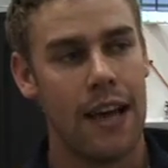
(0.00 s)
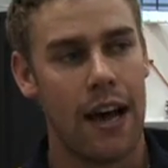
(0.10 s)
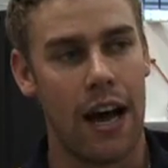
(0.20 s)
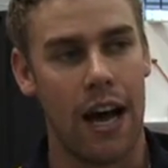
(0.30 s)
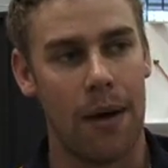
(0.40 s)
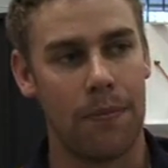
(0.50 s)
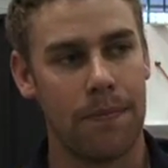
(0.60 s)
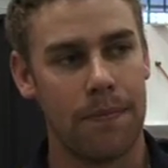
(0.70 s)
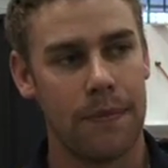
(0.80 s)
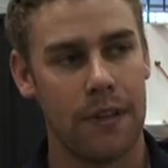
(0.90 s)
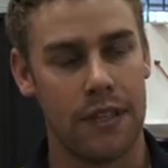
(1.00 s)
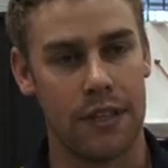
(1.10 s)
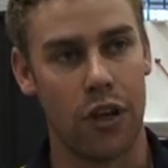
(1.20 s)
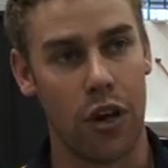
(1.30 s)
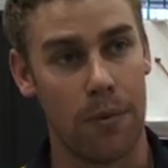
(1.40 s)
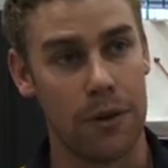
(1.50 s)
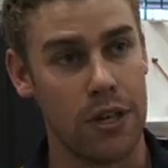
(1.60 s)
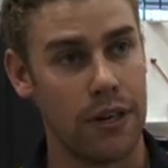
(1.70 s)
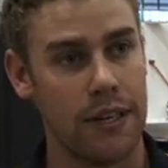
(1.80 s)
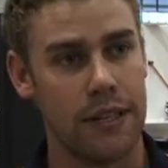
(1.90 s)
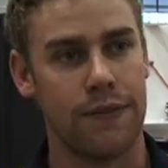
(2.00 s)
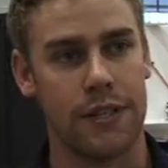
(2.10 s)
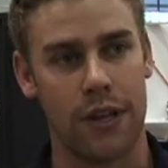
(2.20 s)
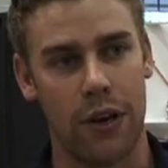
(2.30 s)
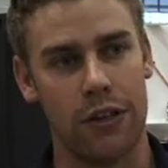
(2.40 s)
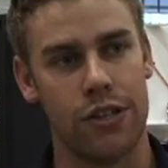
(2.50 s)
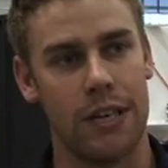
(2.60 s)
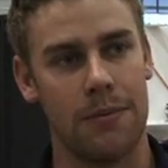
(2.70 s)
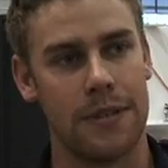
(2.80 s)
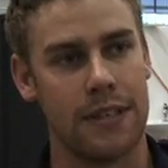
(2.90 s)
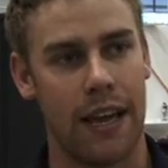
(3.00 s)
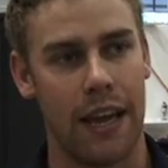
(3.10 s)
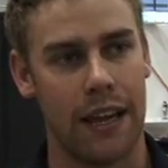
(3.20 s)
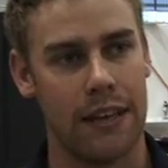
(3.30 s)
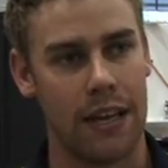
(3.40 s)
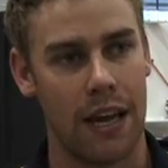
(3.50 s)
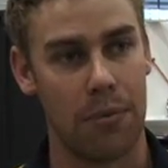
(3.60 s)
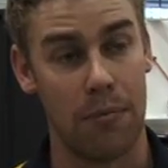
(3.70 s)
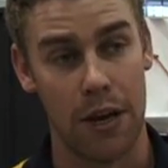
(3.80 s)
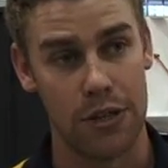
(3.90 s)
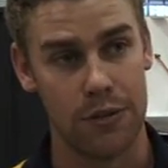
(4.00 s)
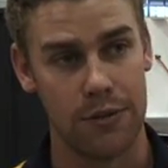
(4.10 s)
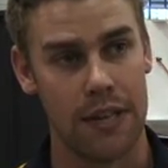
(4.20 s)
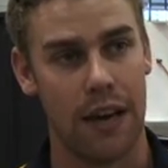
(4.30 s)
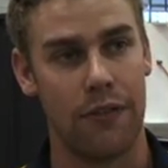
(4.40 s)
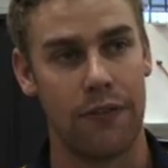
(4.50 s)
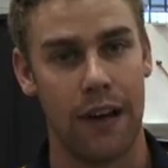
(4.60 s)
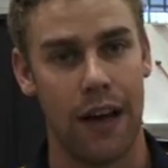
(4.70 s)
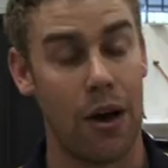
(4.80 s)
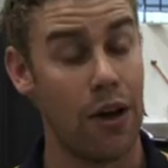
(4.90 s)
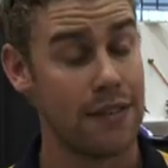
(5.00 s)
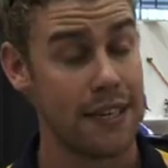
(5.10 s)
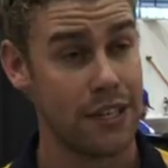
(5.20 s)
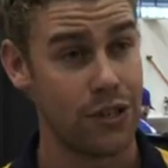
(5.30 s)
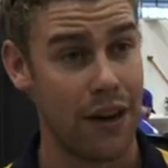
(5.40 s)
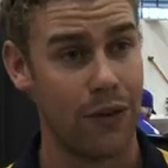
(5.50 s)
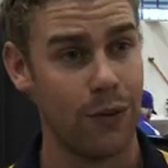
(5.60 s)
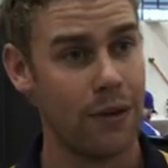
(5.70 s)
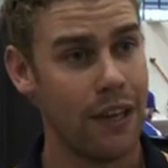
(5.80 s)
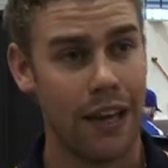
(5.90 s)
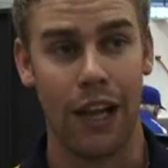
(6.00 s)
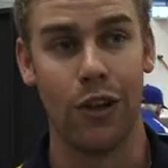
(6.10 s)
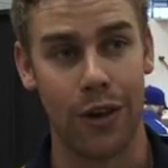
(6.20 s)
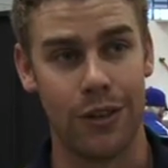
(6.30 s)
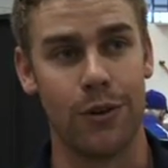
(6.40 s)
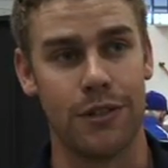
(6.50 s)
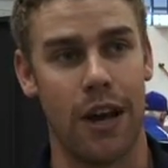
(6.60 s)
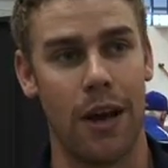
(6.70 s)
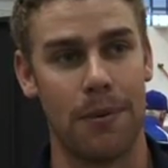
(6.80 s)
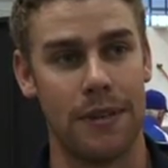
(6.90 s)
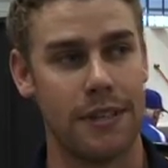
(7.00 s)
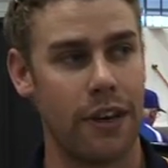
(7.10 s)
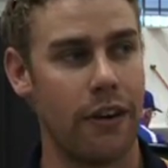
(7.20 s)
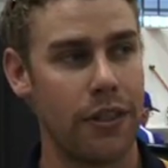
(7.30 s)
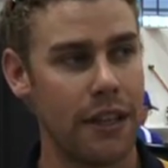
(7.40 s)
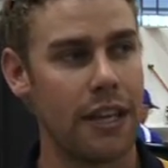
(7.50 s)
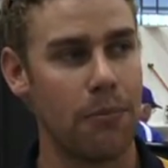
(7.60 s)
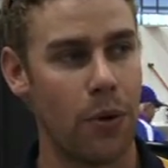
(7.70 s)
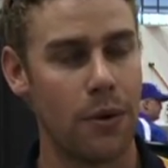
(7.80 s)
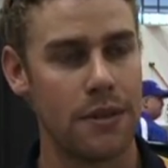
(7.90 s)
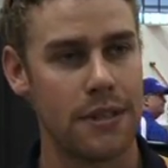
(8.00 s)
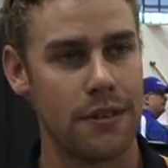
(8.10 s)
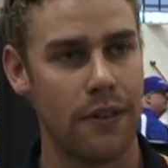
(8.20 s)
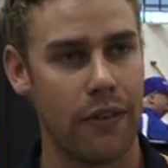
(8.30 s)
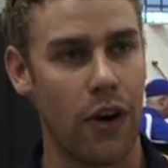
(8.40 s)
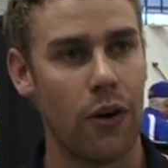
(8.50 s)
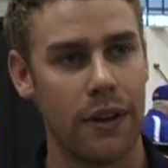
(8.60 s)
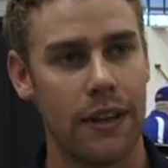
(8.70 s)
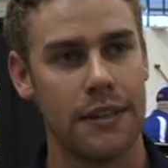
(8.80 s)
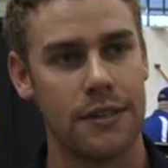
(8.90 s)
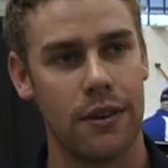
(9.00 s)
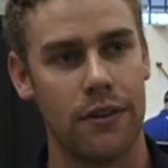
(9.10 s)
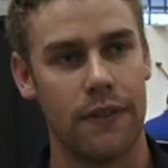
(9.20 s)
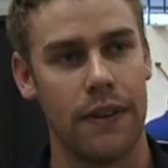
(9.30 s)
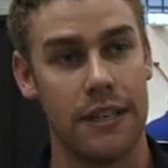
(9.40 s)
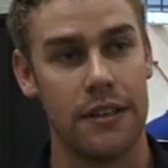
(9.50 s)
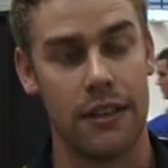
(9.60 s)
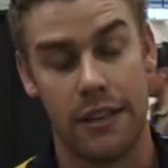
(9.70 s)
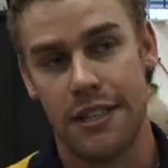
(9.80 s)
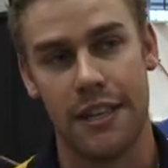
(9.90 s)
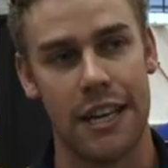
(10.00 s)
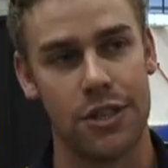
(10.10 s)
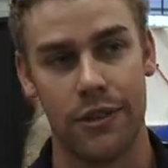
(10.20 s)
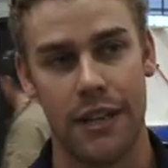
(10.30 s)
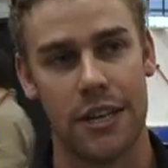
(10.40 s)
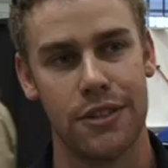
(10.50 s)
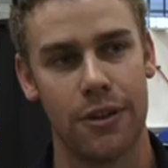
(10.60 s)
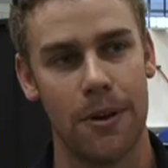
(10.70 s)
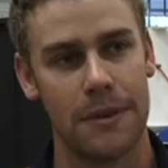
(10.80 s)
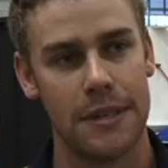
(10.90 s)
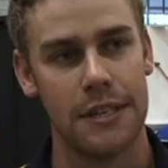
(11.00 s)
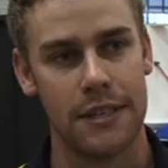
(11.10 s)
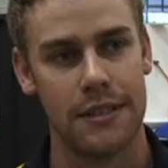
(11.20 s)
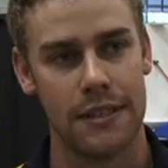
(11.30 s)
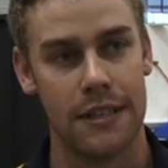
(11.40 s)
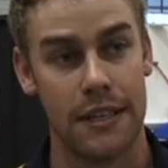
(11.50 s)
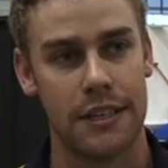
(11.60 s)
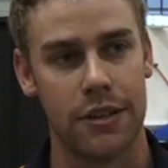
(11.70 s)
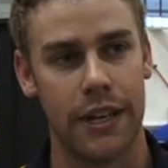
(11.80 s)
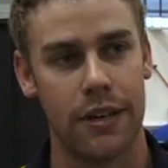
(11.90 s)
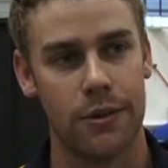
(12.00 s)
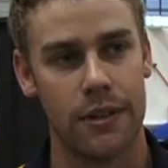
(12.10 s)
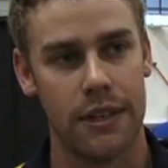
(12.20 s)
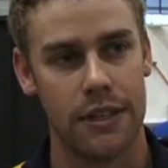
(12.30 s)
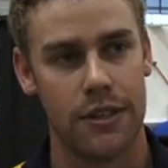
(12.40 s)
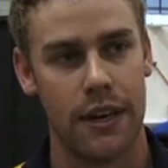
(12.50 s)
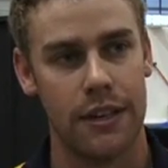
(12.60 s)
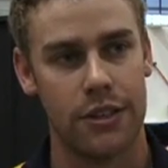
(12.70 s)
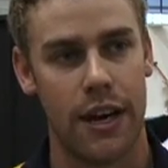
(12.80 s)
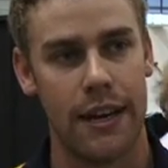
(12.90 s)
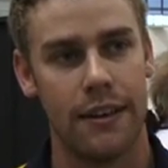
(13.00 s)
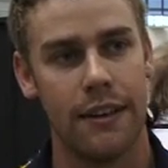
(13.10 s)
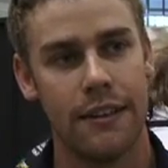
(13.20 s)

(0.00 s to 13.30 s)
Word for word: Um, there's a lot of opportunities for scholarships and uh, promotional stuff, uh, overseas travel, a lot of doors are open. So I think the importance of, of holding these sort of in, international and national competitions is, is critical to the Australian trade.